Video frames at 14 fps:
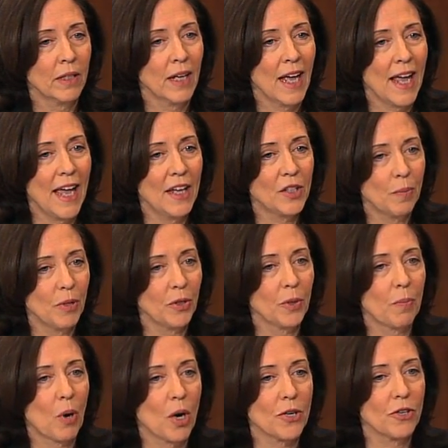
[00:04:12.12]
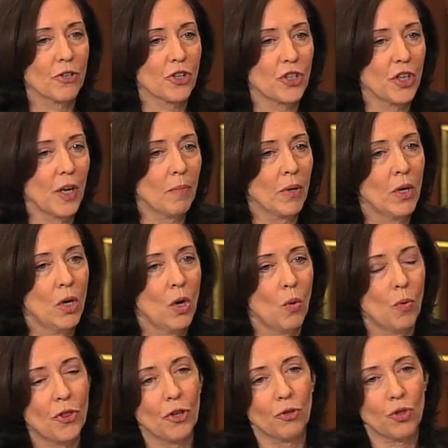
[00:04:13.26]
and to build a partnership
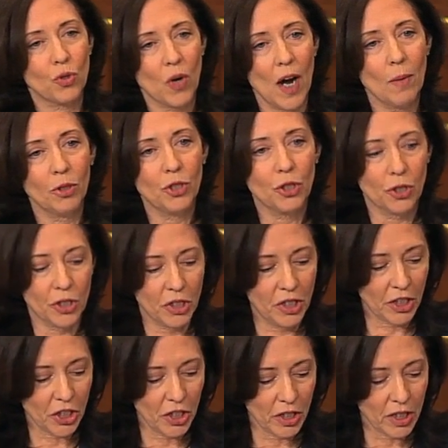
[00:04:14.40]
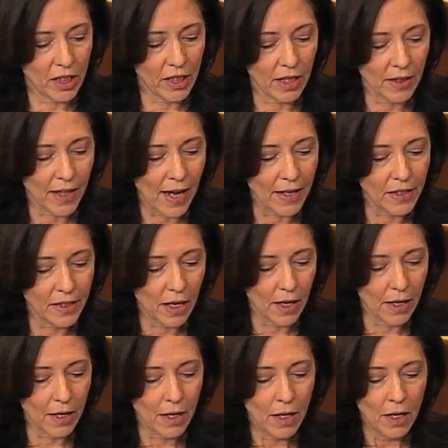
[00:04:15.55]
with those tribal jurisdictions to get that
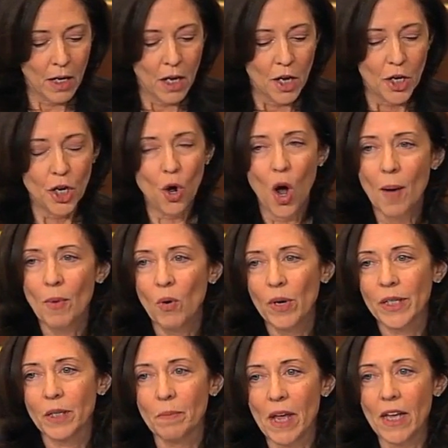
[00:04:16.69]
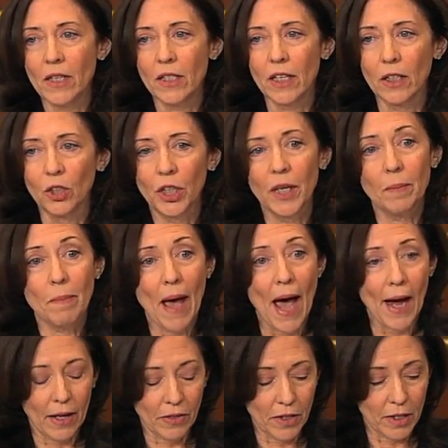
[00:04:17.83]
done. You know, I'm always amazed at looking
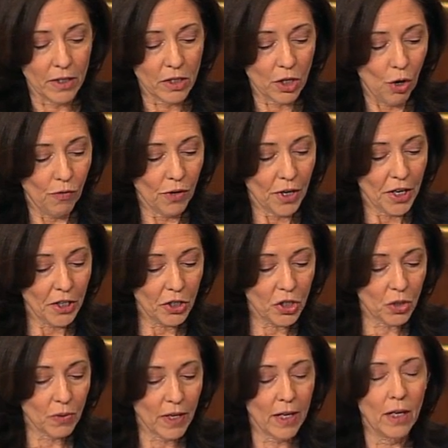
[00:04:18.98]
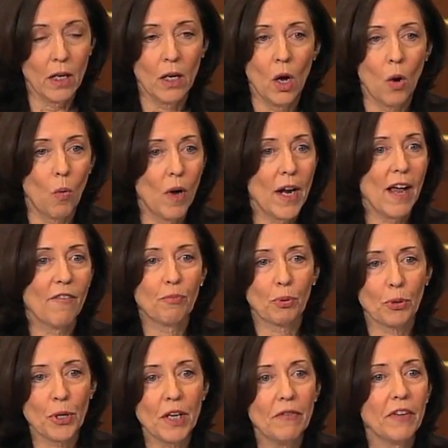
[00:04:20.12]
back at this over history. What have
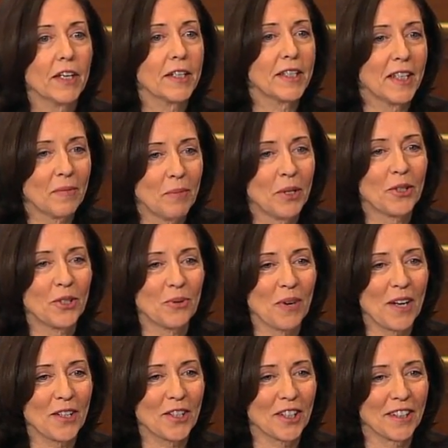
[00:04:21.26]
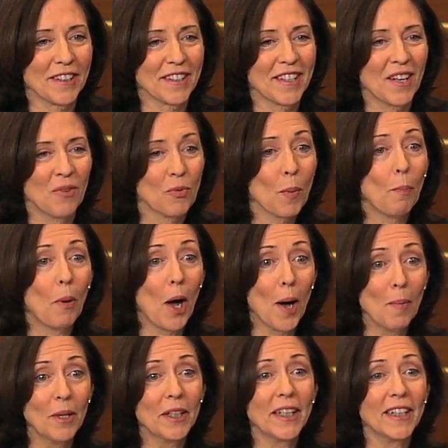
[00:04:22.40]
previous administrations,
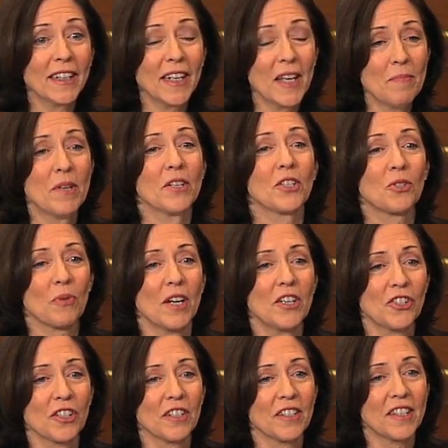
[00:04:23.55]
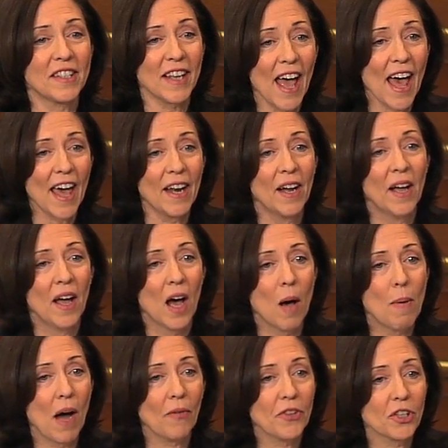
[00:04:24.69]
Republican administrations, said
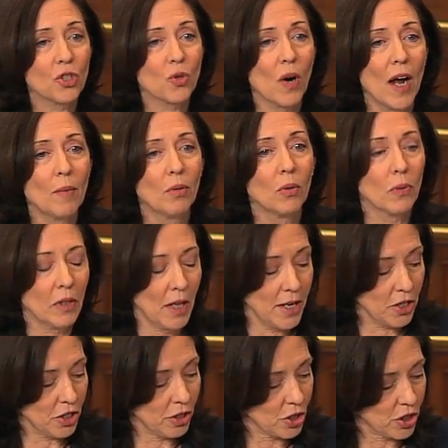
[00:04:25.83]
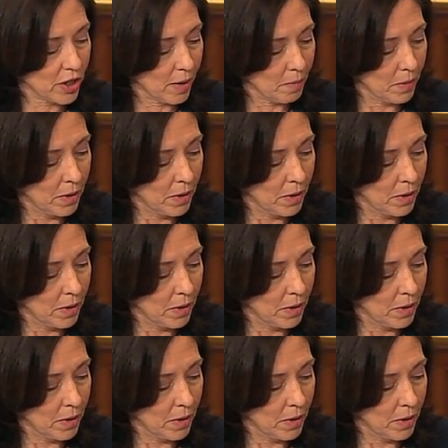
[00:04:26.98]
about this tribal relationship?